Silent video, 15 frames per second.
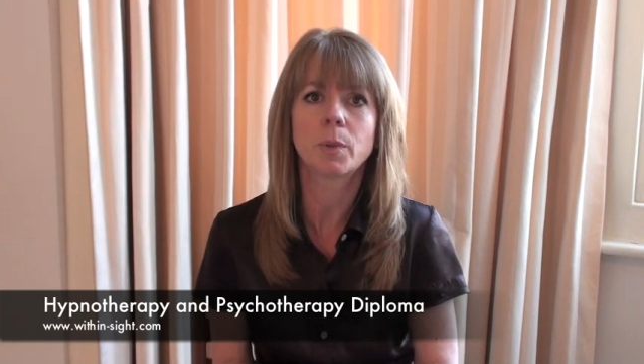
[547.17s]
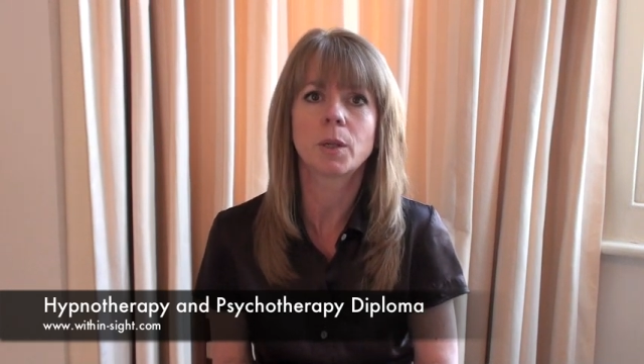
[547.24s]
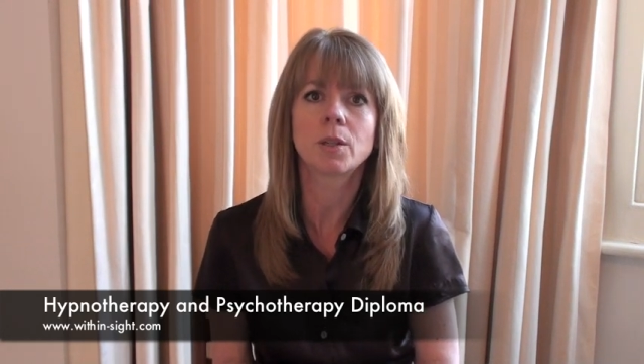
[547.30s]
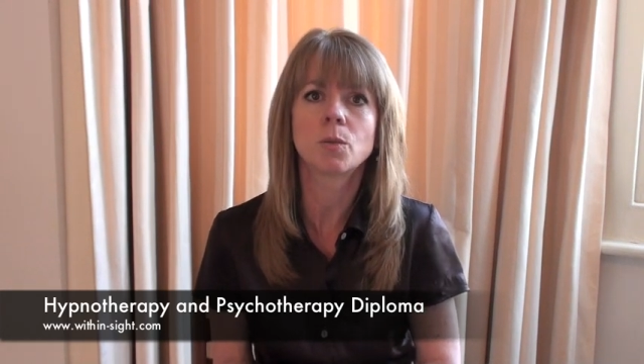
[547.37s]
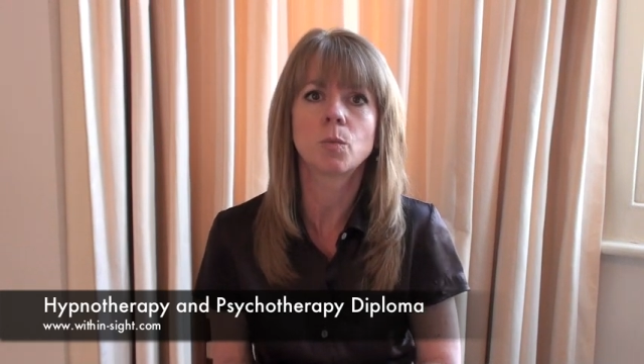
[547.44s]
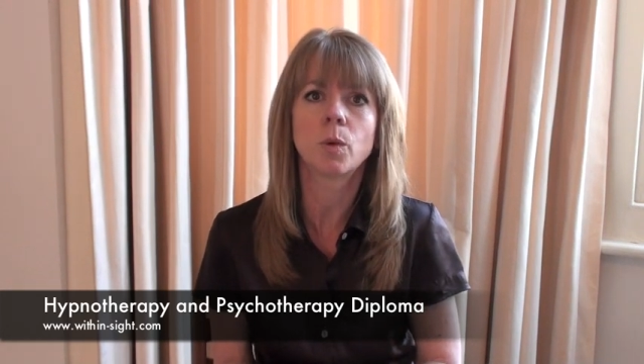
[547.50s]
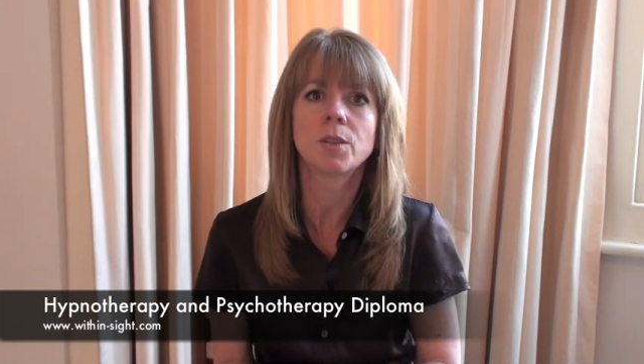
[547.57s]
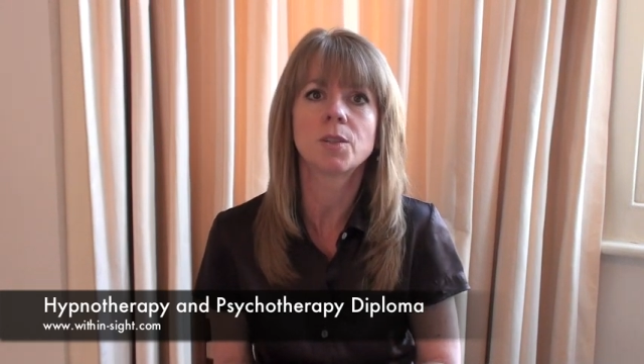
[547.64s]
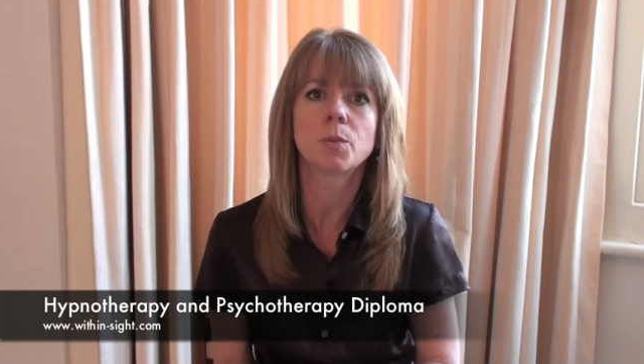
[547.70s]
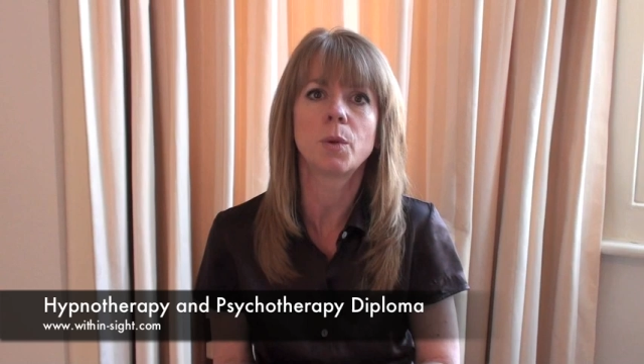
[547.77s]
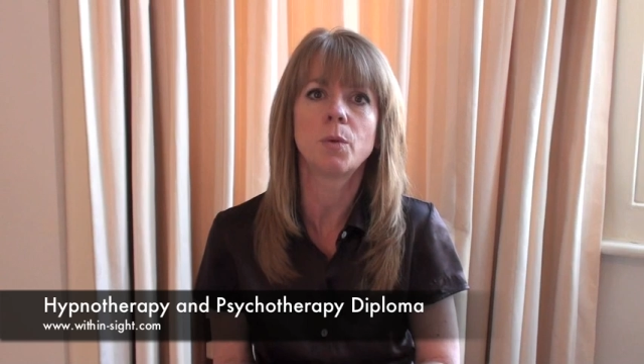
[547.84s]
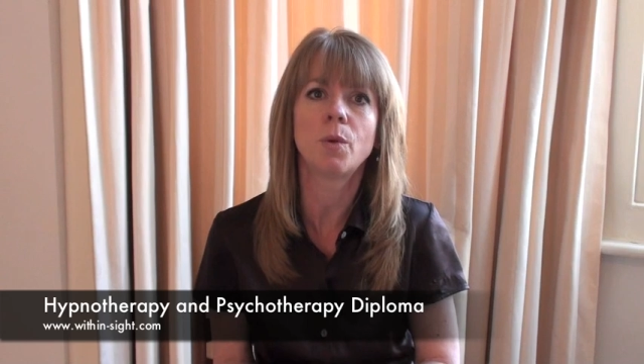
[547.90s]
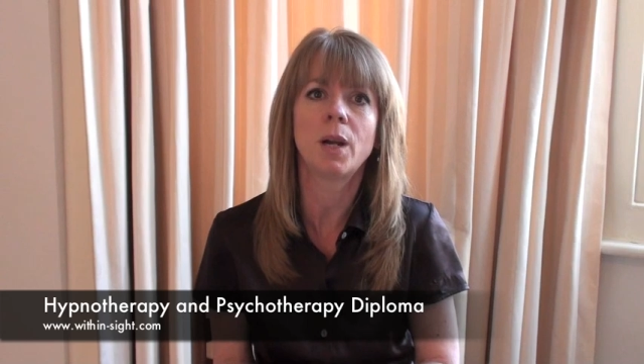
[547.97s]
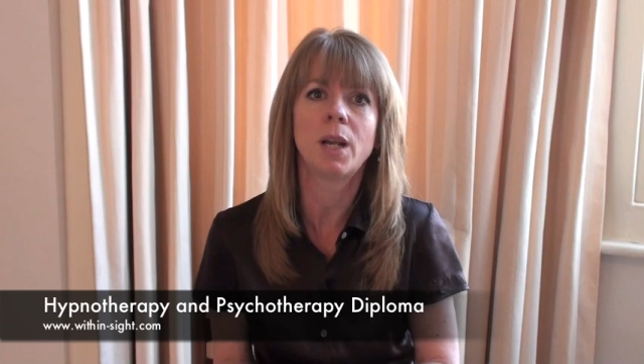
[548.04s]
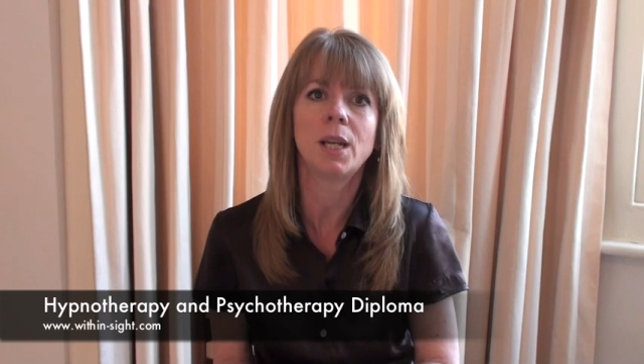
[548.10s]
because once
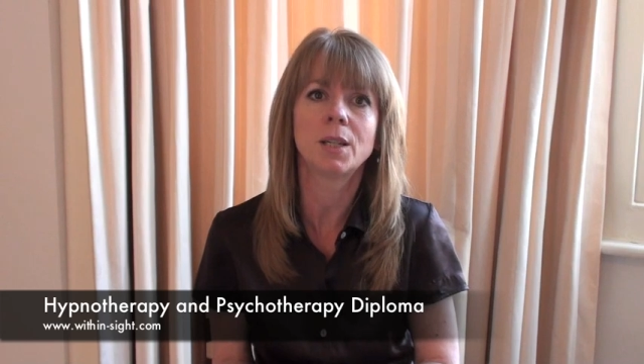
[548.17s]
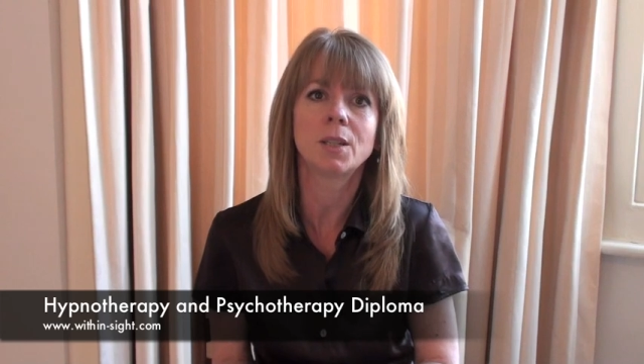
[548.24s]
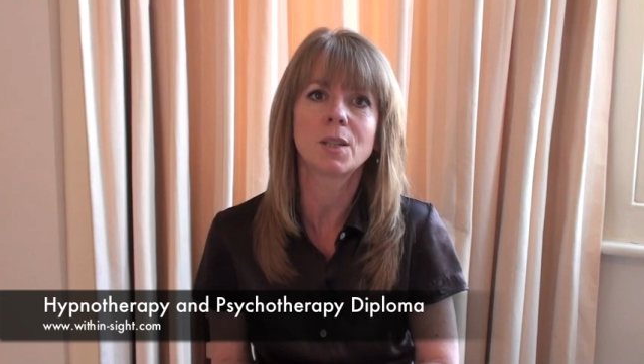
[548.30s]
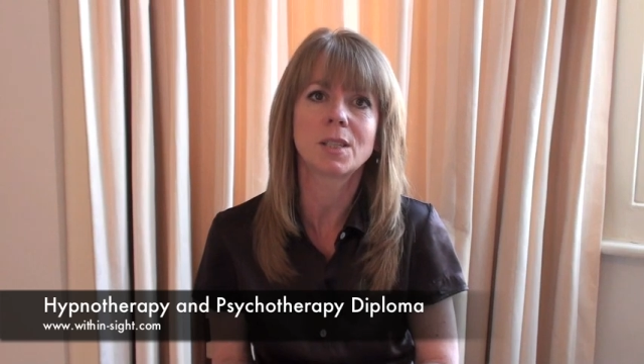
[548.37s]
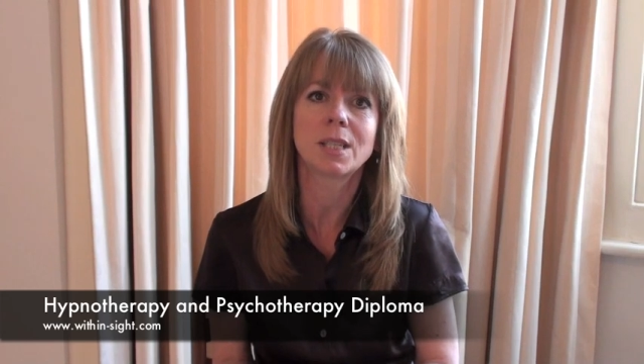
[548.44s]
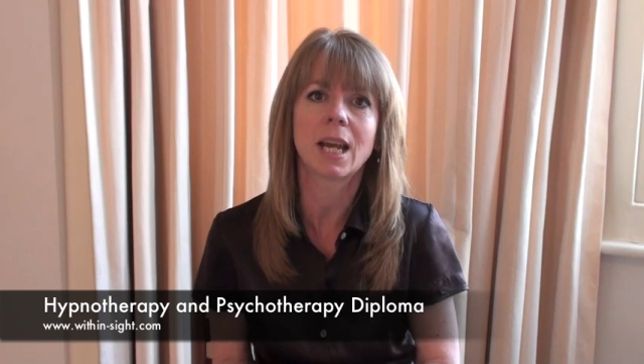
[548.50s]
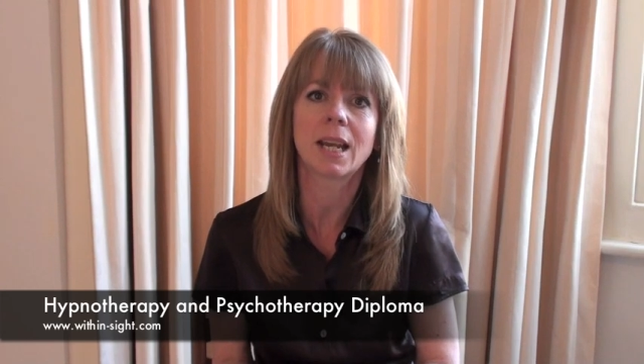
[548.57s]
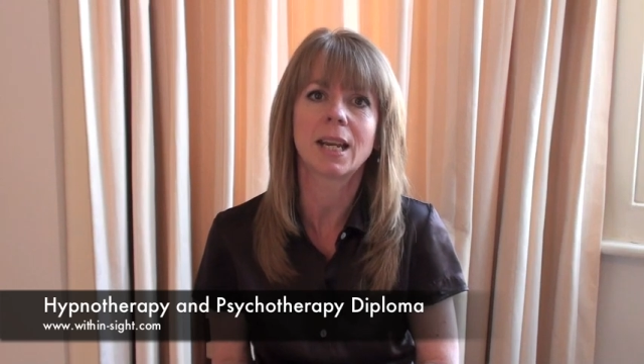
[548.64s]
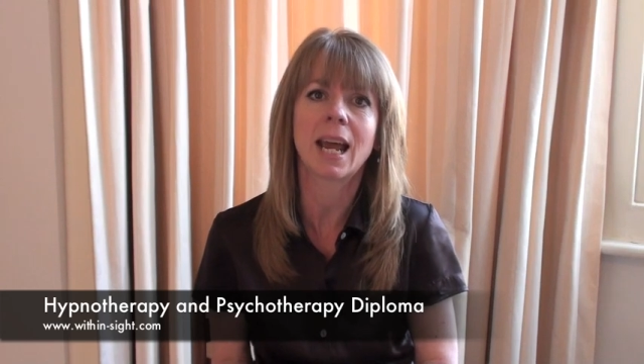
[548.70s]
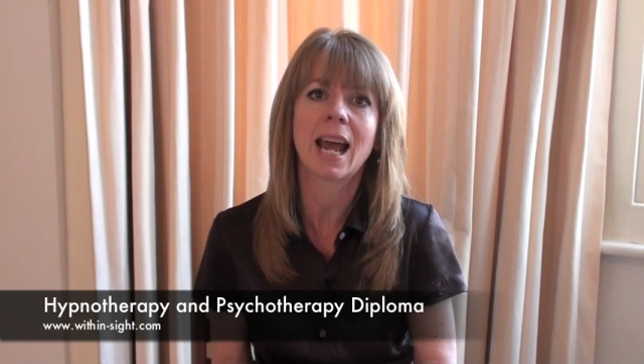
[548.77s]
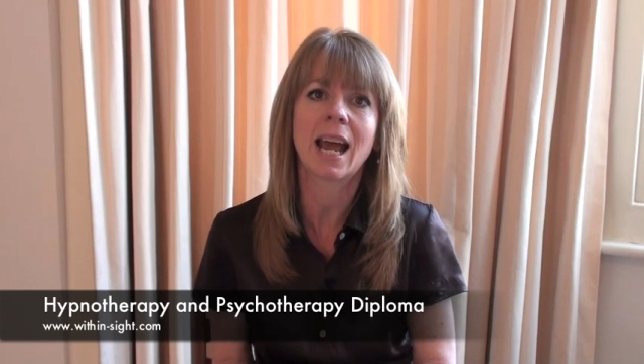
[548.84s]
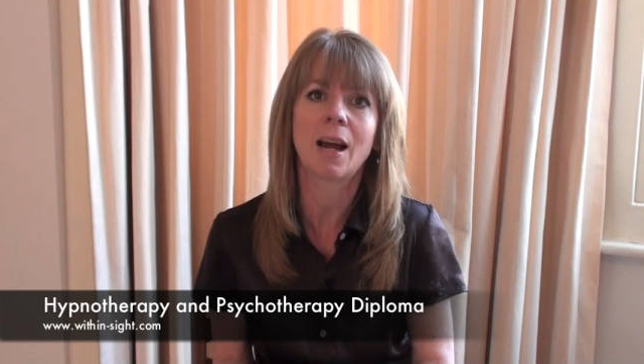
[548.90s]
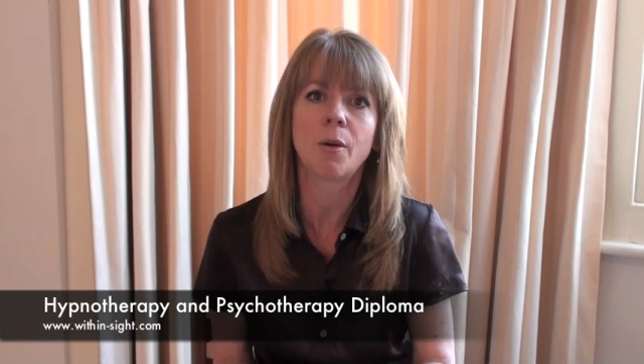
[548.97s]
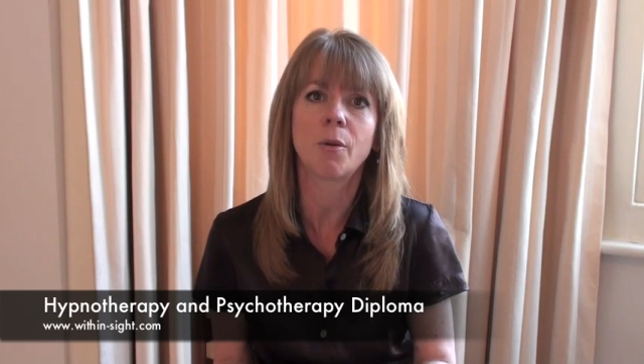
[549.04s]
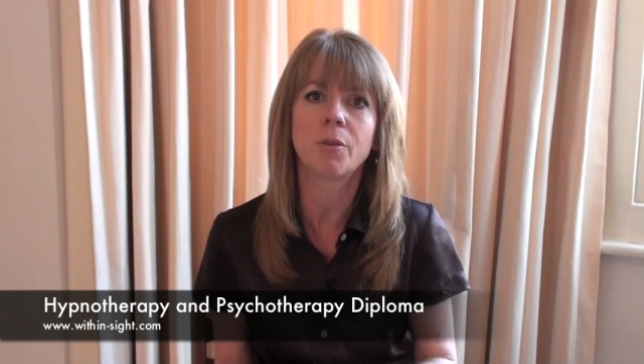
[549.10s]
we really understand
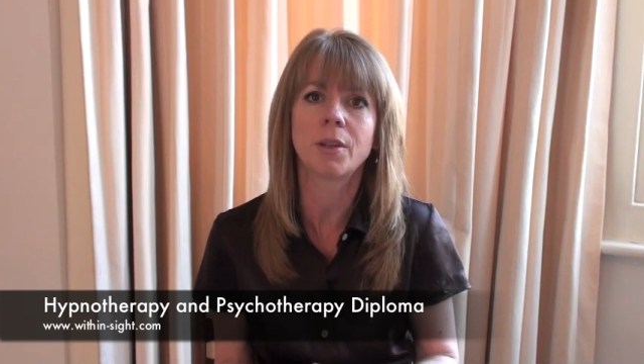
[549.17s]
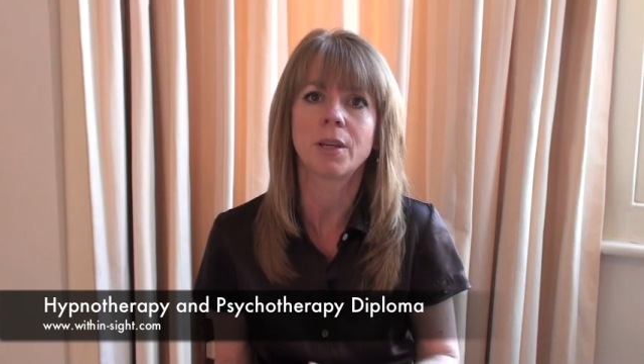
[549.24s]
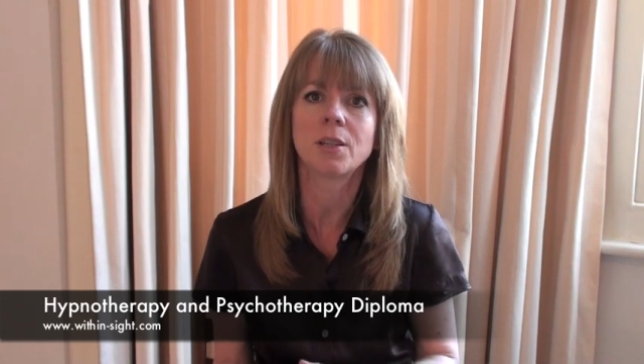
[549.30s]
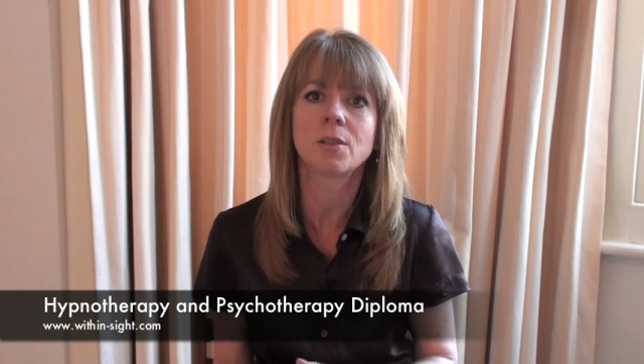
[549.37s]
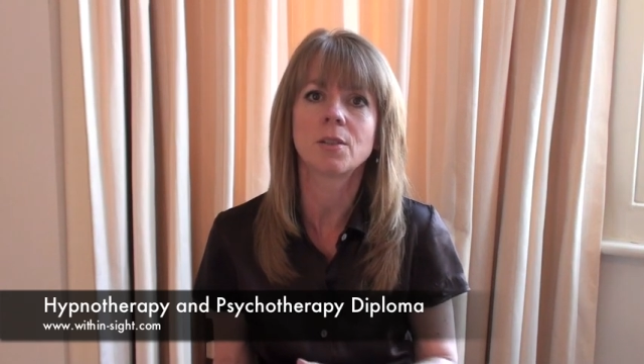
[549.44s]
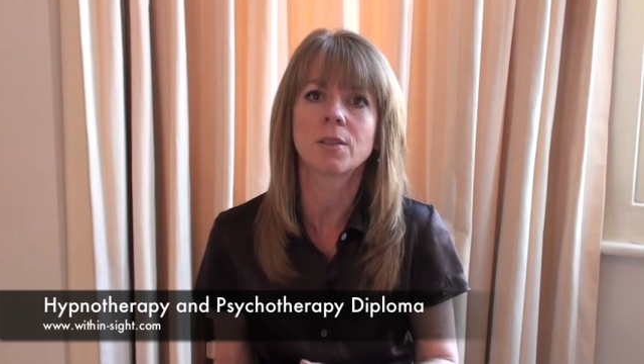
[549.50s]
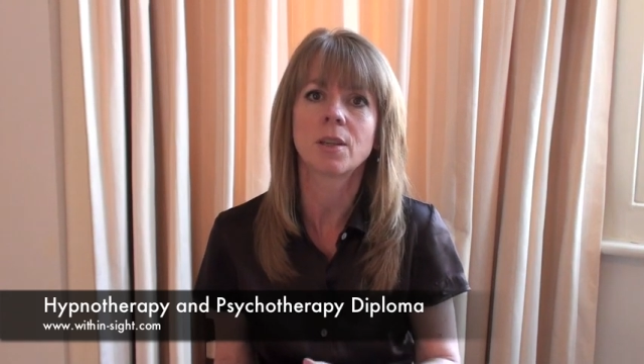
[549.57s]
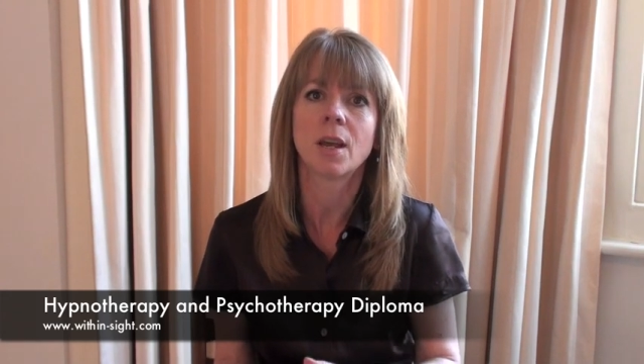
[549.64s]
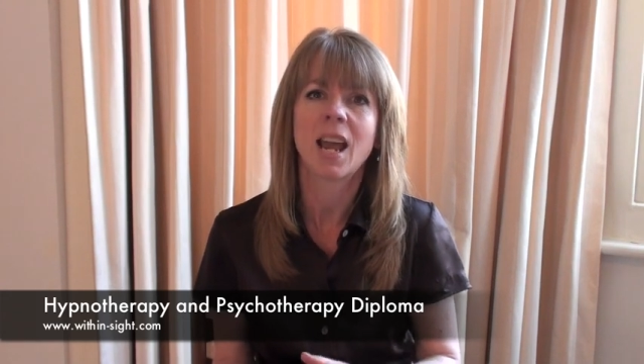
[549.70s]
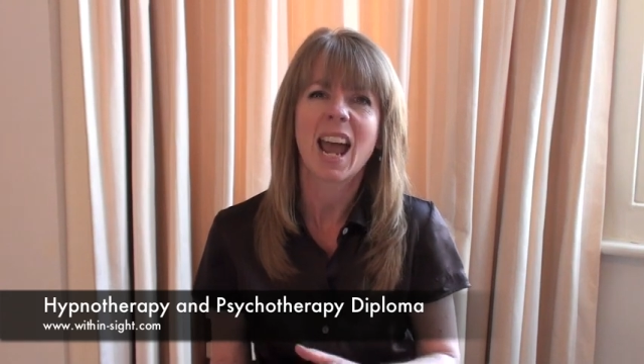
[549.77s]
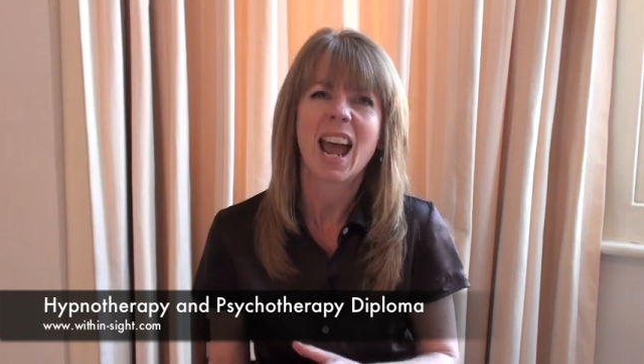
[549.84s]
how things,